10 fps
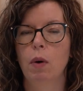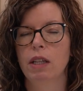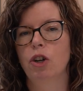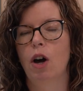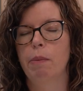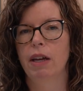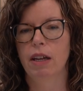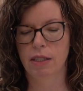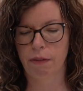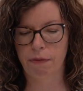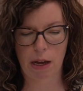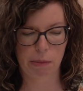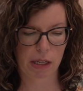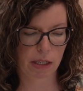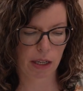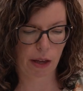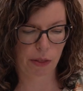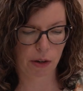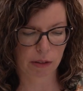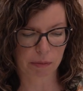one topic as a family together.